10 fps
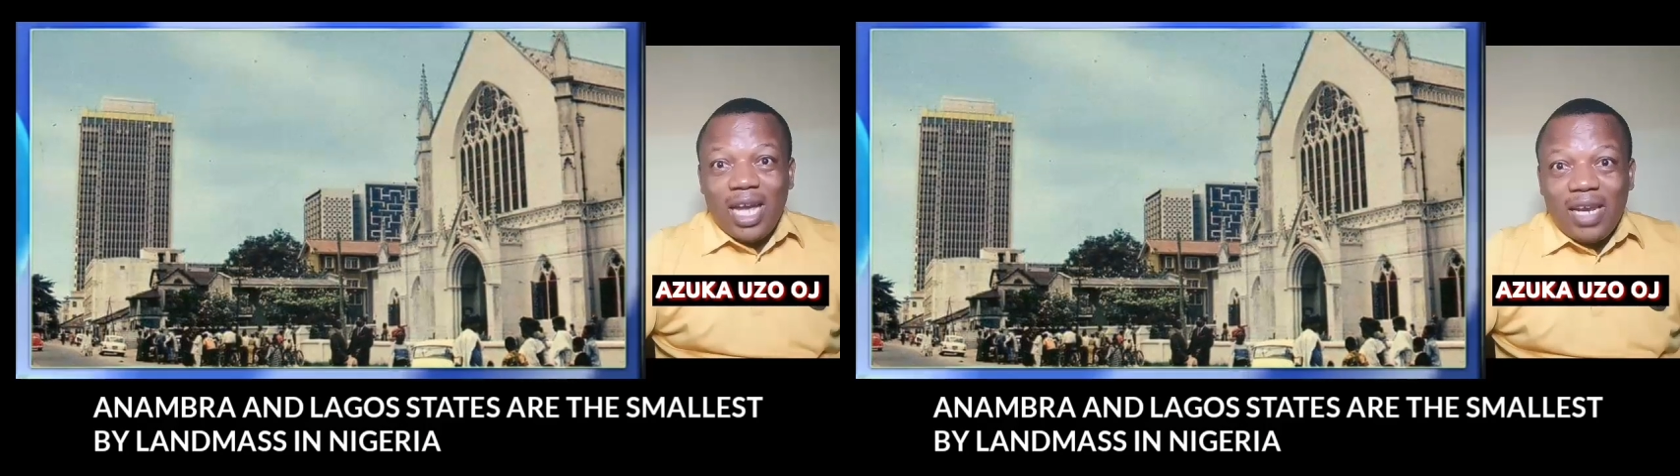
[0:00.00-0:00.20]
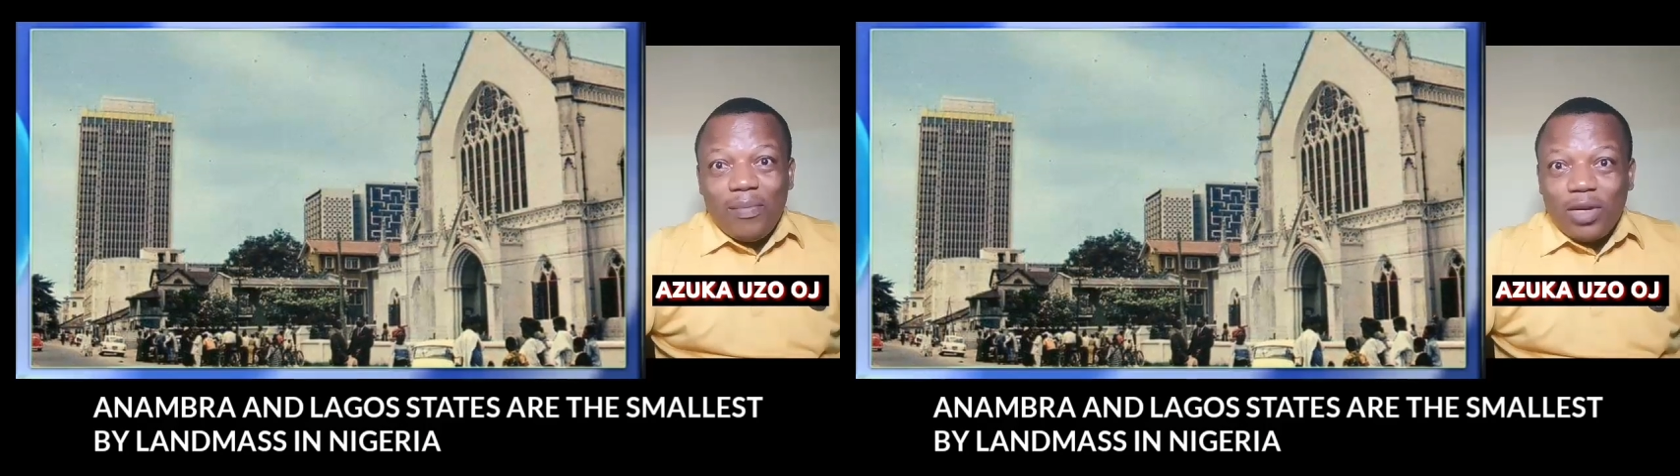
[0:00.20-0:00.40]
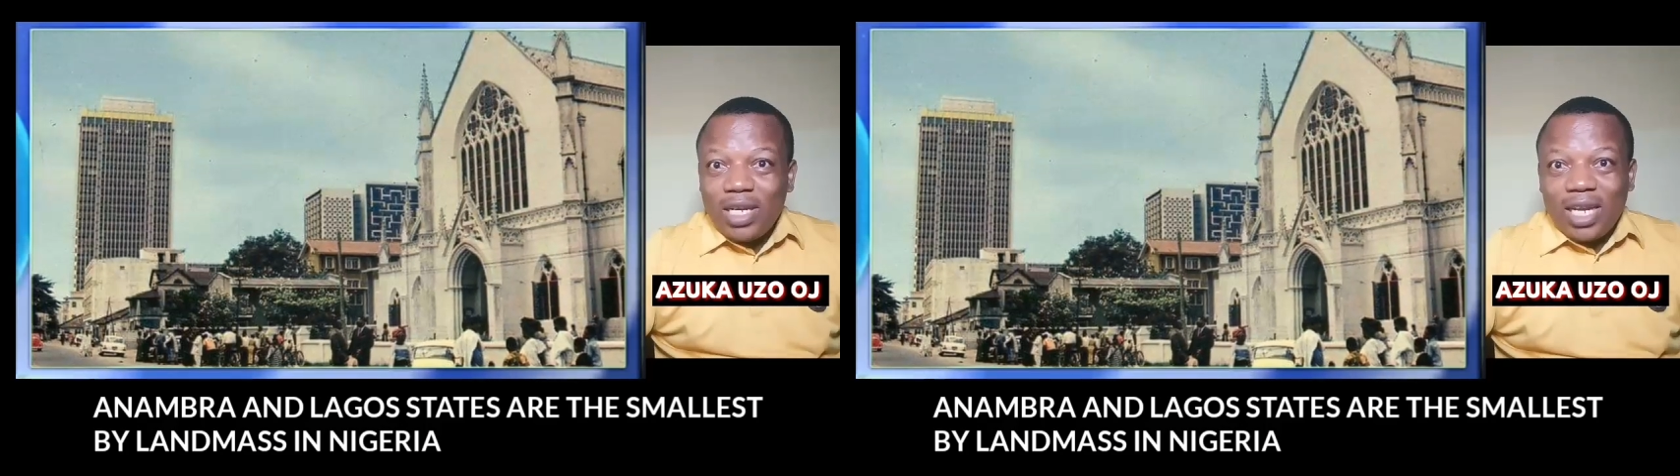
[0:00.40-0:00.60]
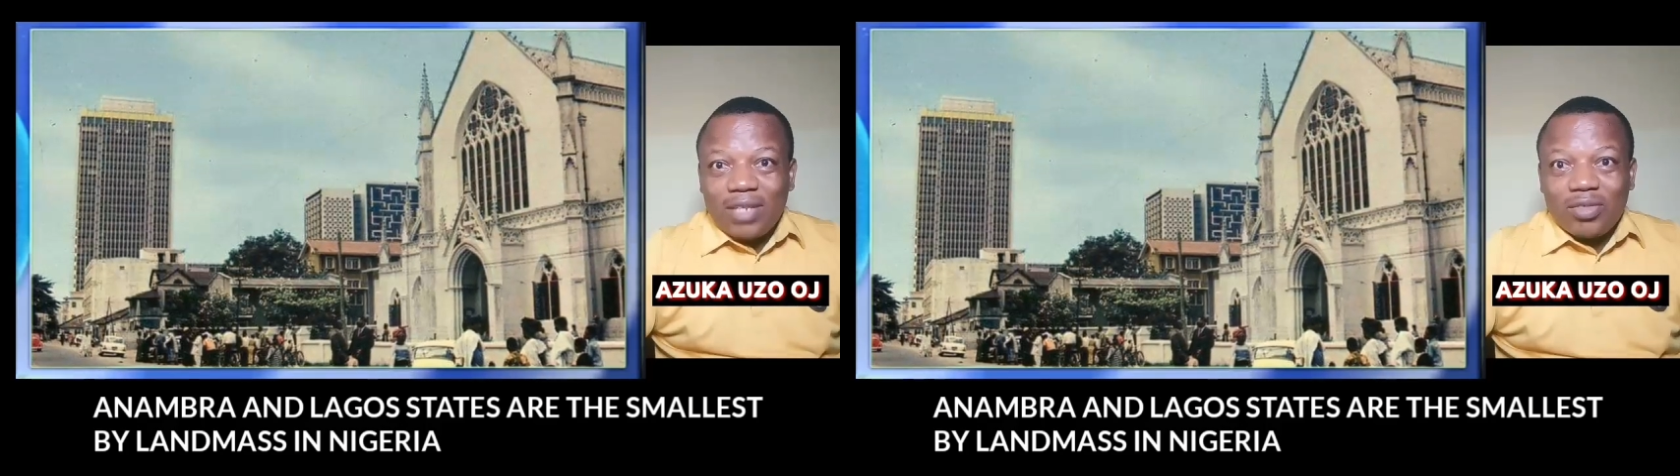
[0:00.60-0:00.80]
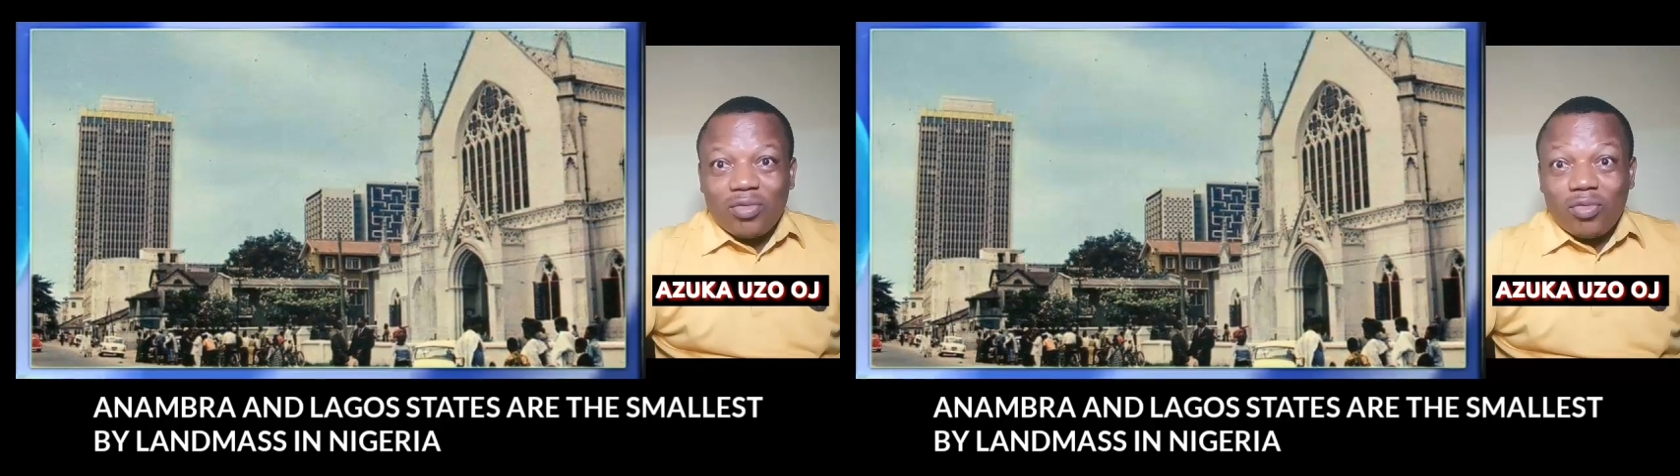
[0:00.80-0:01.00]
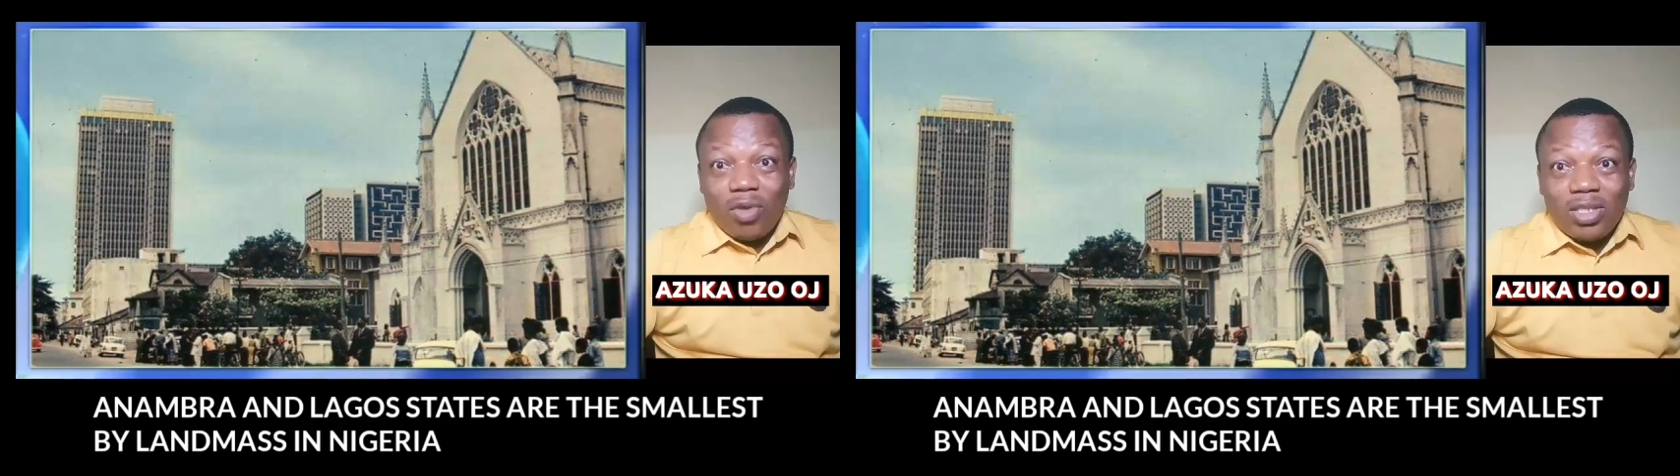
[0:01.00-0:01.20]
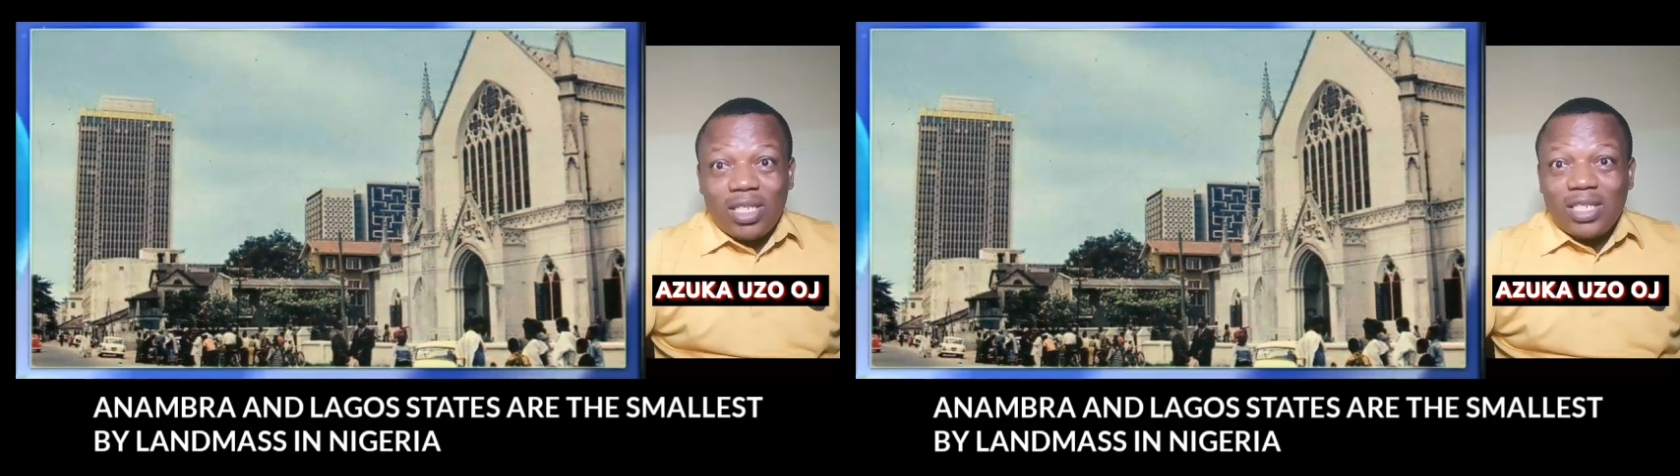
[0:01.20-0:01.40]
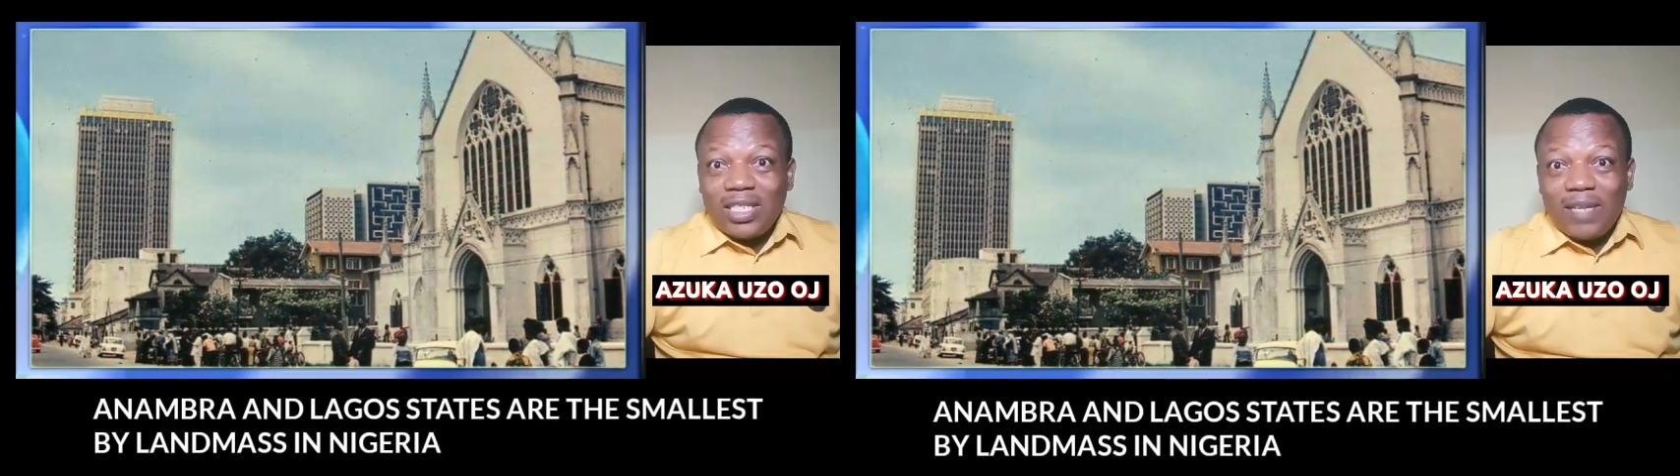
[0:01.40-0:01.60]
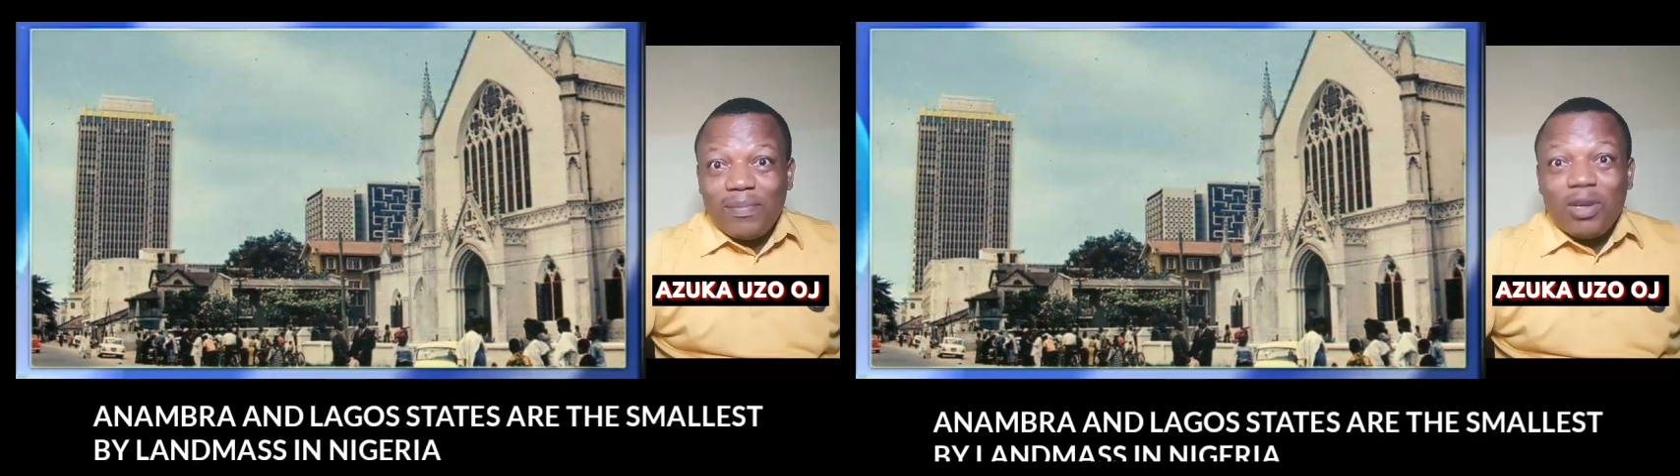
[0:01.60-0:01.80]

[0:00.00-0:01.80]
anybody can run the state